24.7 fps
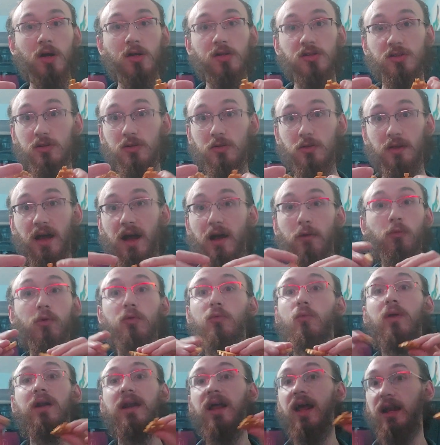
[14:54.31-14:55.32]
to do that. I
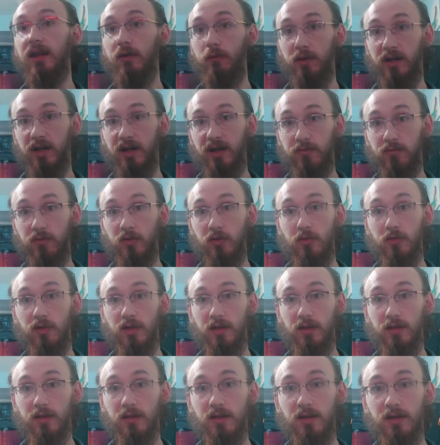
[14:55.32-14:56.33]
wouldn't want anyone to have to do that.